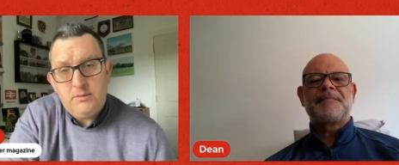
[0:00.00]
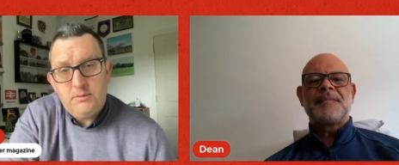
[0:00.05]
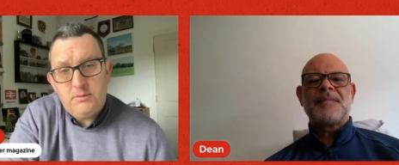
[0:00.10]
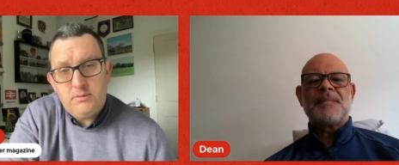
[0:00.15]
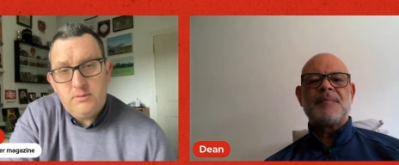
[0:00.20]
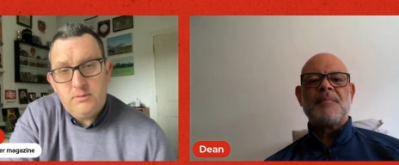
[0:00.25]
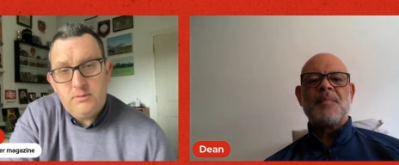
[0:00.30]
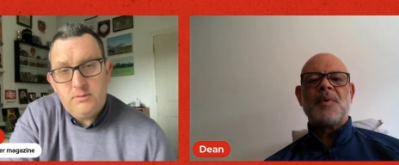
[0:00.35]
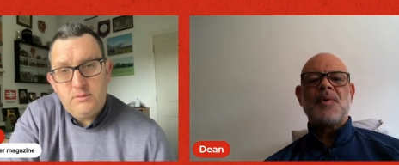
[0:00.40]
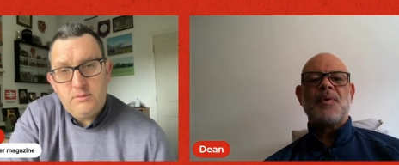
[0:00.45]

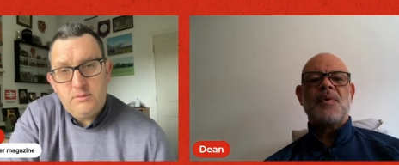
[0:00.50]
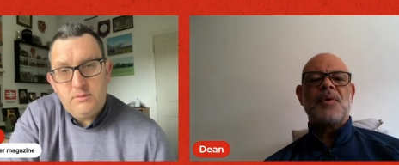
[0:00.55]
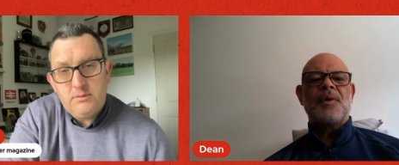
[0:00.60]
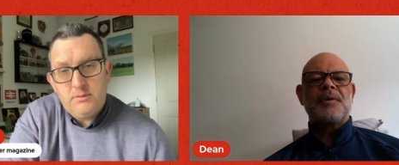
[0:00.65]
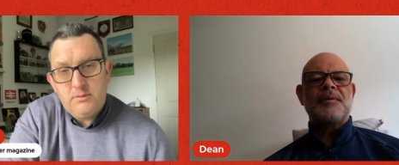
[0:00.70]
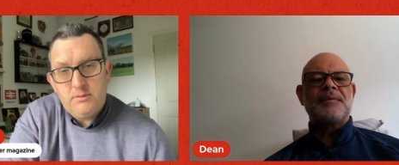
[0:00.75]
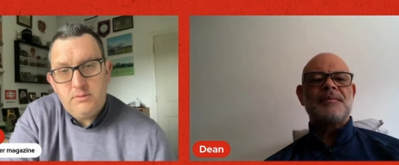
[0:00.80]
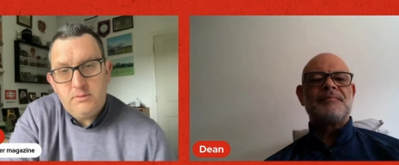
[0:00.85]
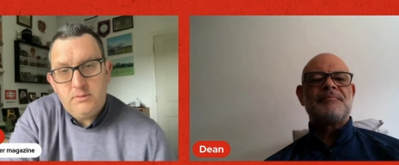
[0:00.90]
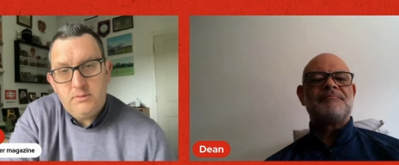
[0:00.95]
Speaker 1: more
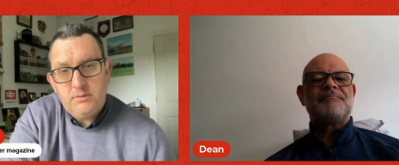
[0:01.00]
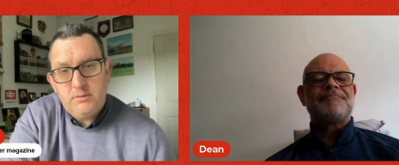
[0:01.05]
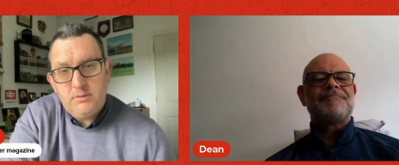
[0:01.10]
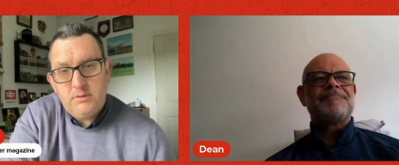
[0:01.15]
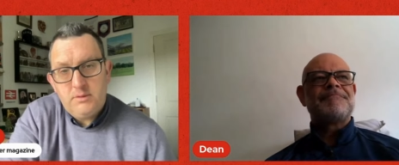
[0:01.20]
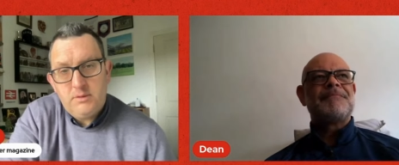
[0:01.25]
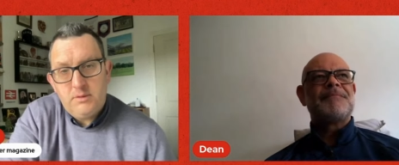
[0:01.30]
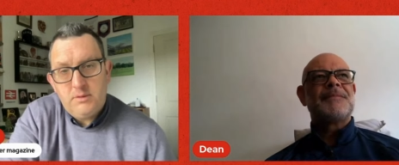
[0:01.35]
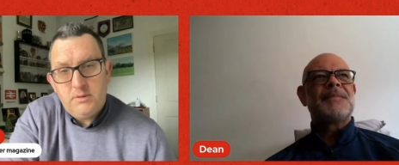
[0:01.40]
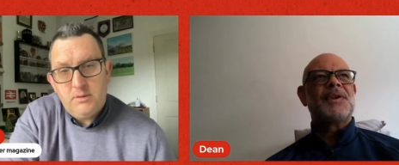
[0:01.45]

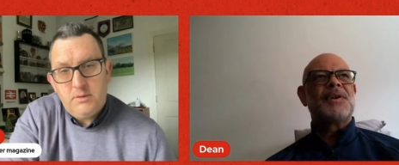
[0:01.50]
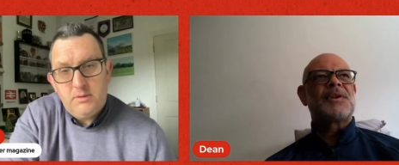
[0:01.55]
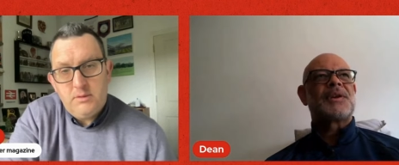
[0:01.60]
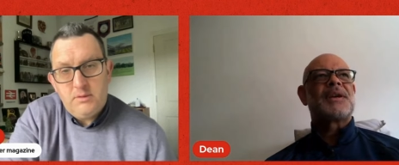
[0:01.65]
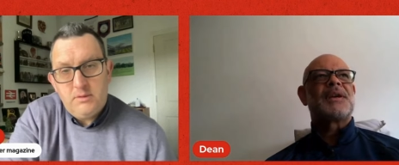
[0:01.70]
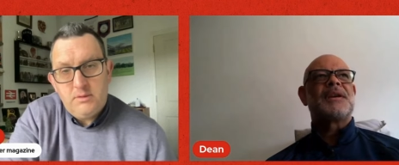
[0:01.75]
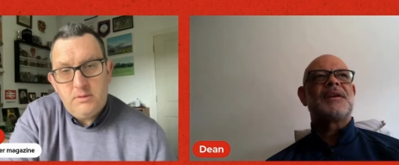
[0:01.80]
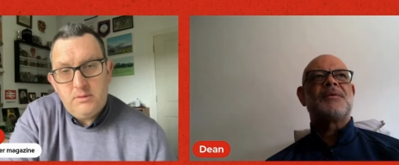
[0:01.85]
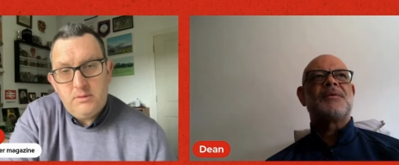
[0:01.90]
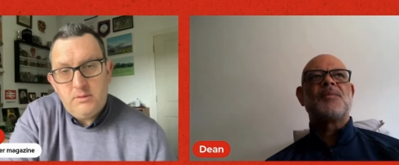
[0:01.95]

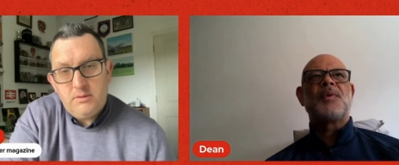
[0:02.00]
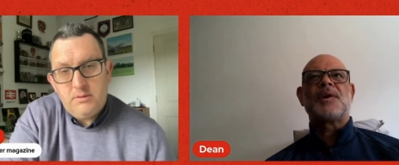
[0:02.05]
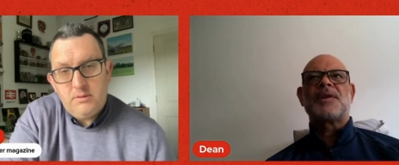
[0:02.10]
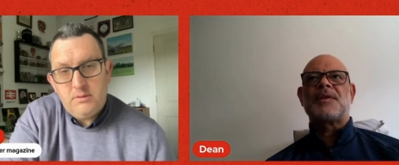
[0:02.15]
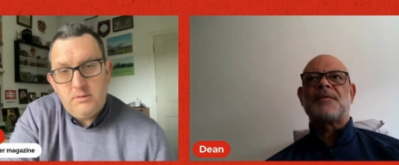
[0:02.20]
looking at what the